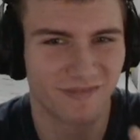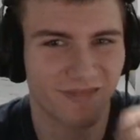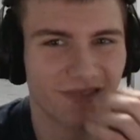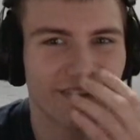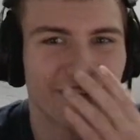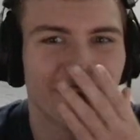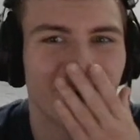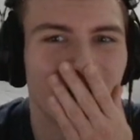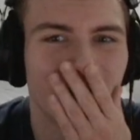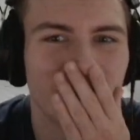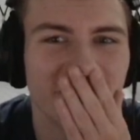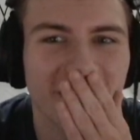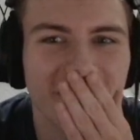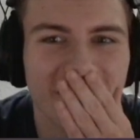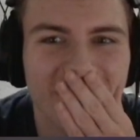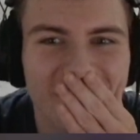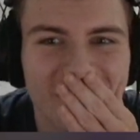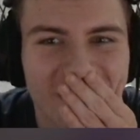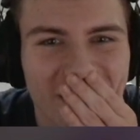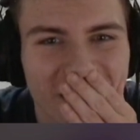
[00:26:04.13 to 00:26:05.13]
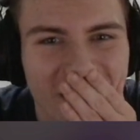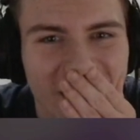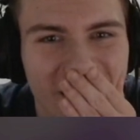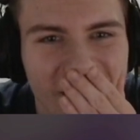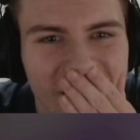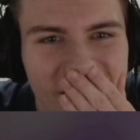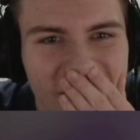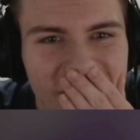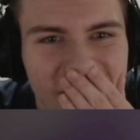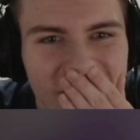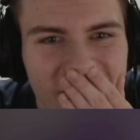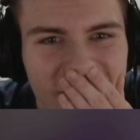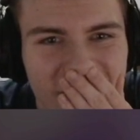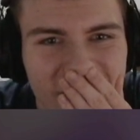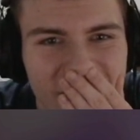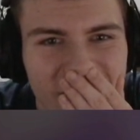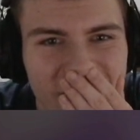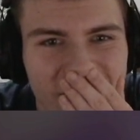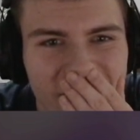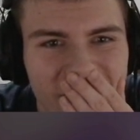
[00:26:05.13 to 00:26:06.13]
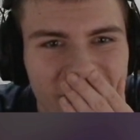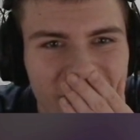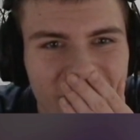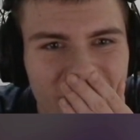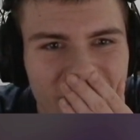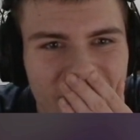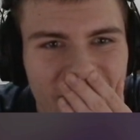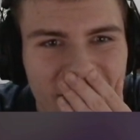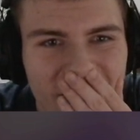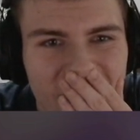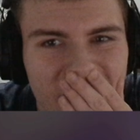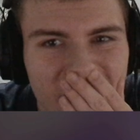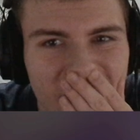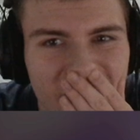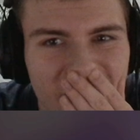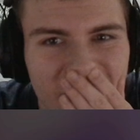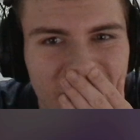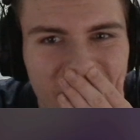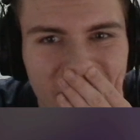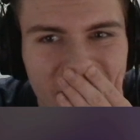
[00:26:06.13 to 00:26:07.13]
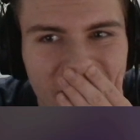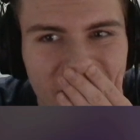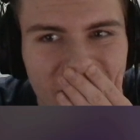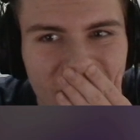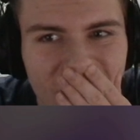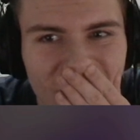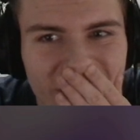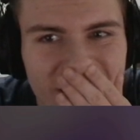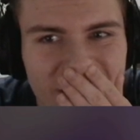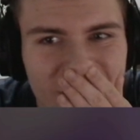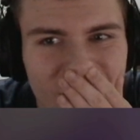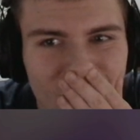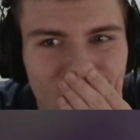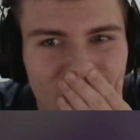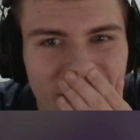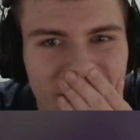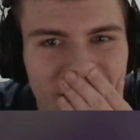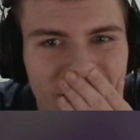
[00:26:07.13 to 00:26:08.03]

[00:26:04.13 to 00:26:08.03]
Oh no. Oh no. What